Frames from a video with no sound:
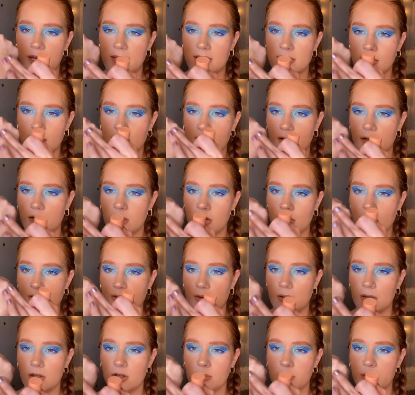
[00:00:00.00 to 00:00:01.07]
It's also
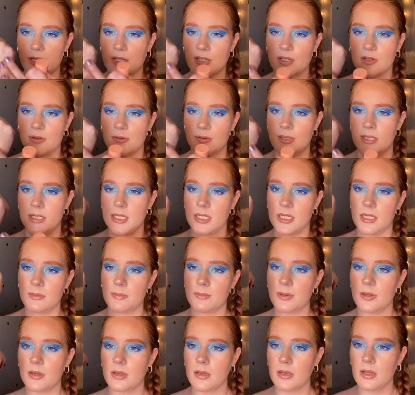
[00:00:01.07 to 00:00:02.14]
a little bit too deep,
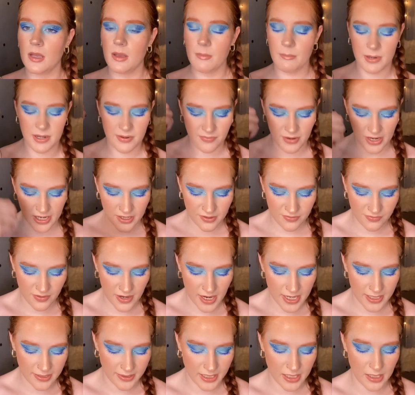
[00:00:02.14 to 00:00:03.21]
but if I could
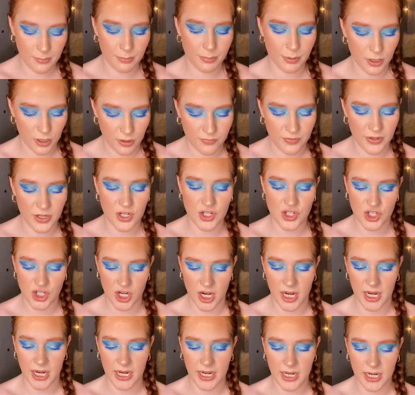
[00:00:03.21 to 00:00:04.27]
find like a perfect
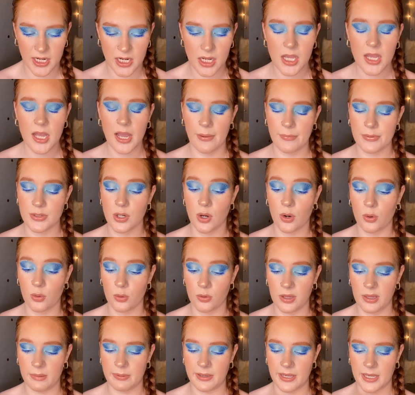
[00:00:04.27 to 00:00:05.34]
shade, I would
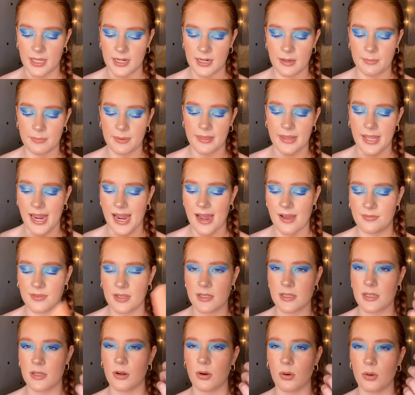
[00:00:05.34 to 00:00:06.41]
totally pick it up. And they have
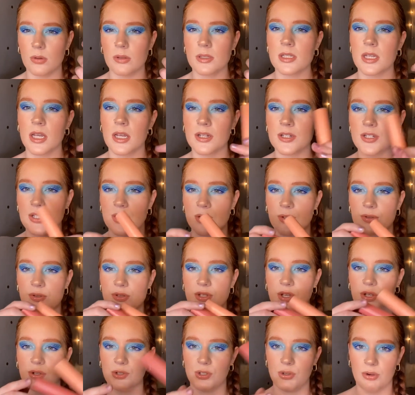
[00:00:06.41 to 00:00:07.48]
these in Ulta too,
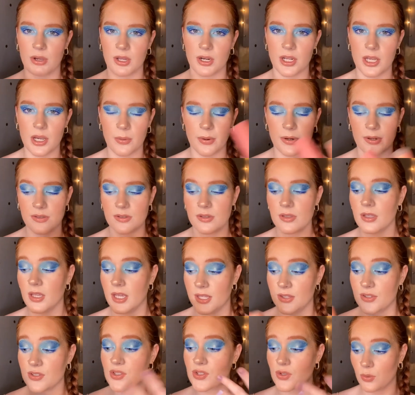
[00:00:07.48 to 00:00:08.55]
so you can go
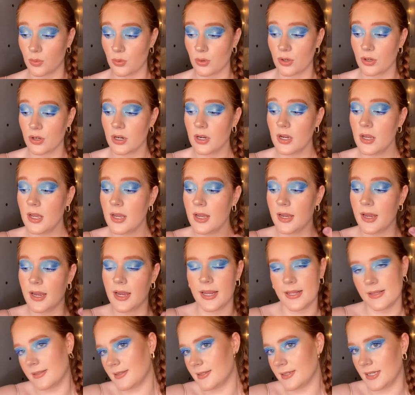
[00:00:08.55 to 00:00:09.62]
in store
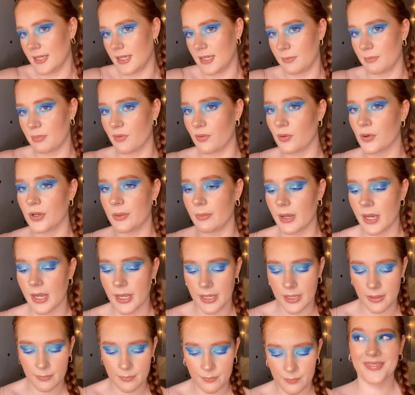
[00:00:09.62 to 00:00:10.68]
and see before you buy
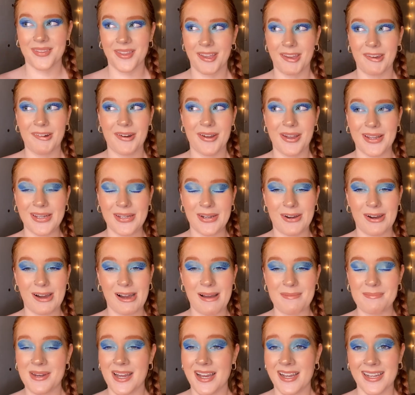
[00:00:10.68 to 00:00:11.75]
it. Okay, y'all,
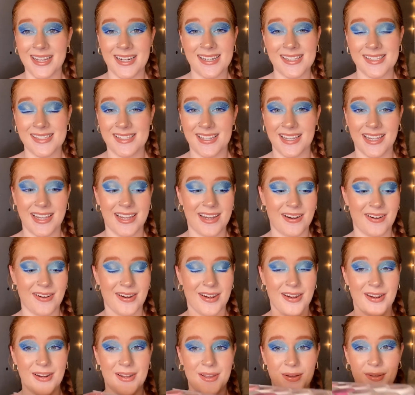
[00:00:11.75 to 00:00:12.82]
I'm not gonna sit here
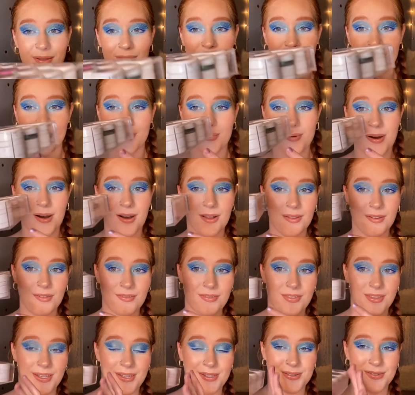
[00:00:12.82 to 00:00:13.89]
and go through all
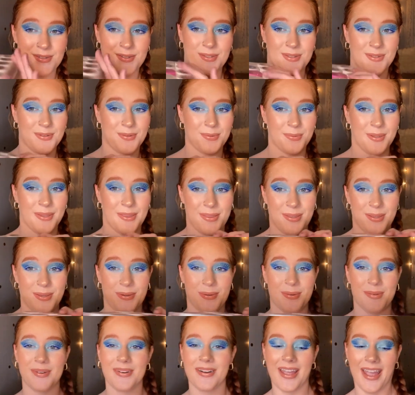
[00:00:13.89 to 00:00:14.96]
of these with
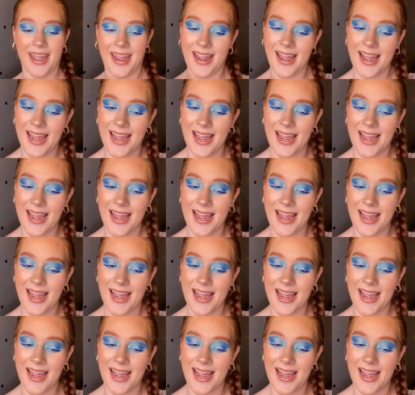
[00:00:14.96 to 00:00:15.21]
you, okay?